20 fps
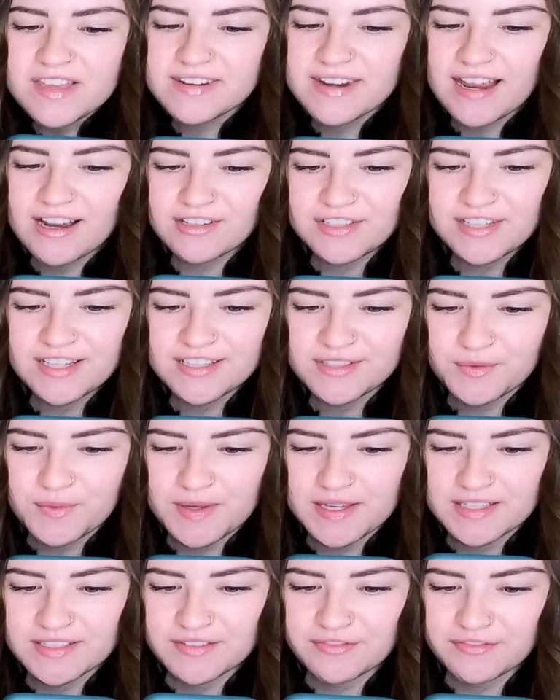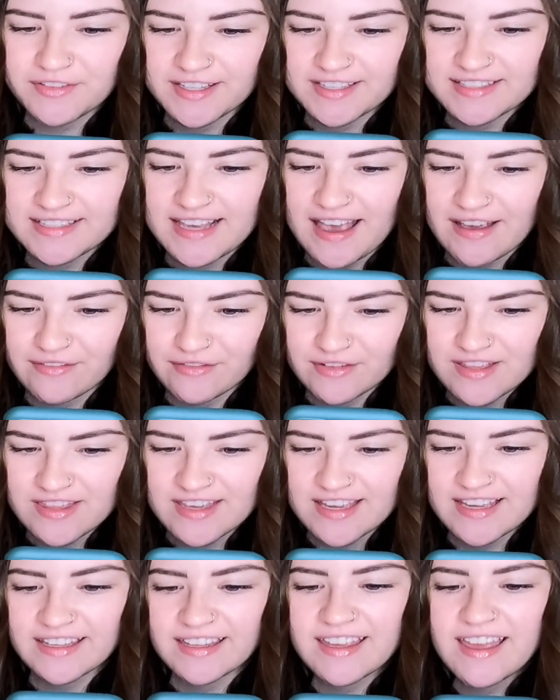Now she has a week to fix
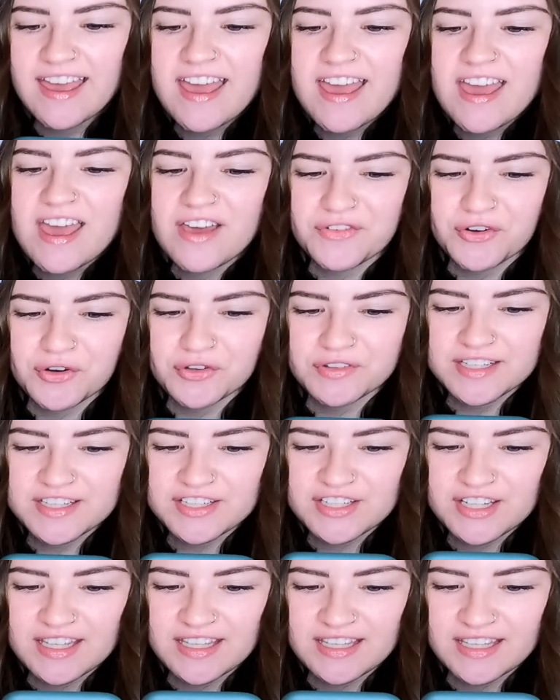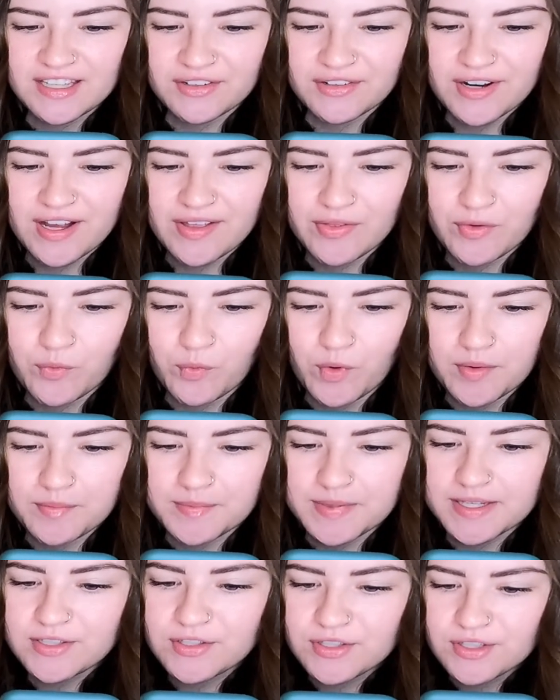everything. If only she can get around the one
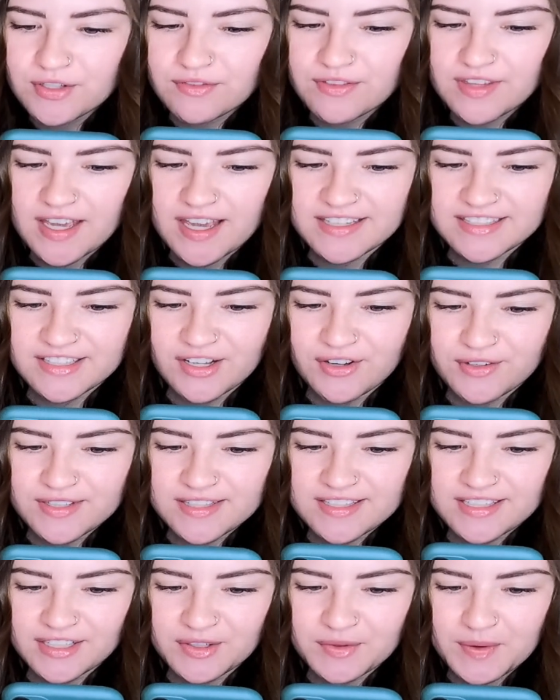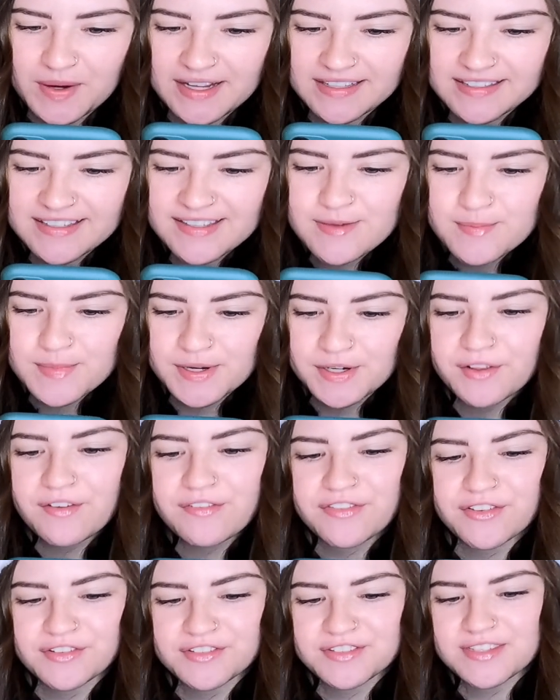big truth that has always stood quietly in the middle
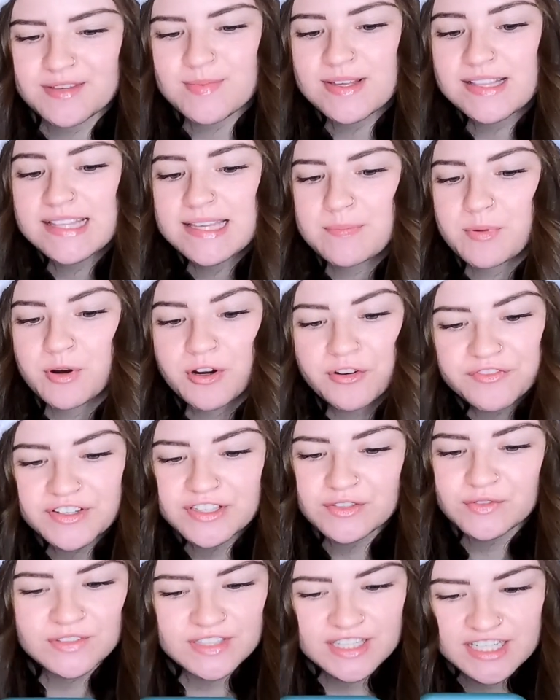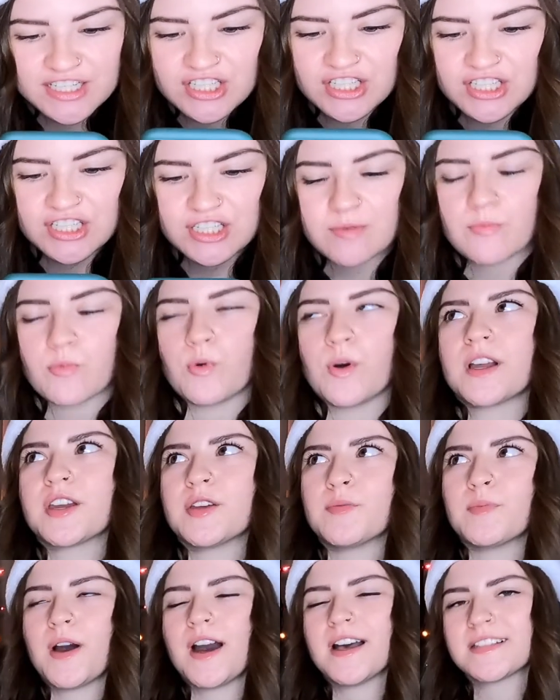of their seemingly perfect relationship, what
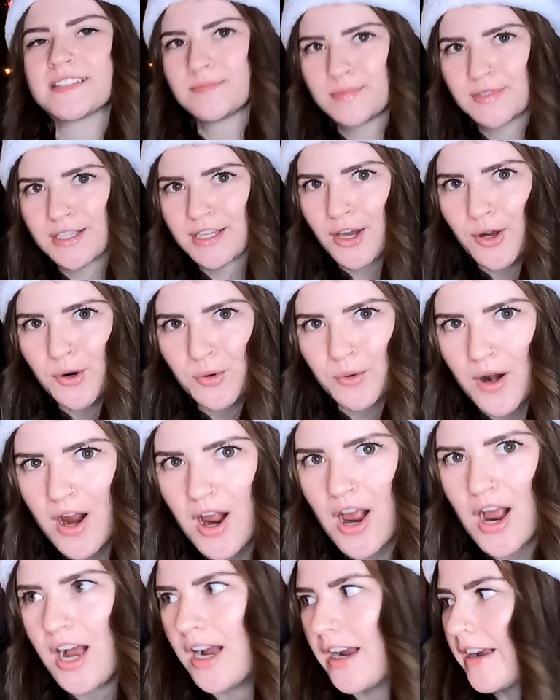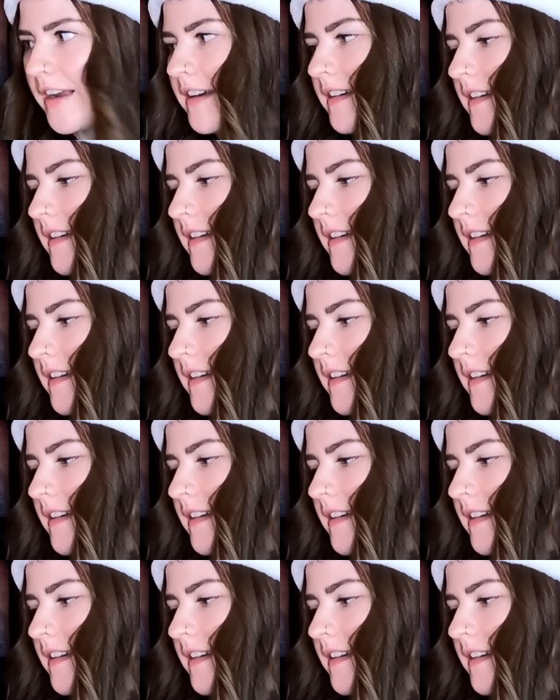could possibly go wrong?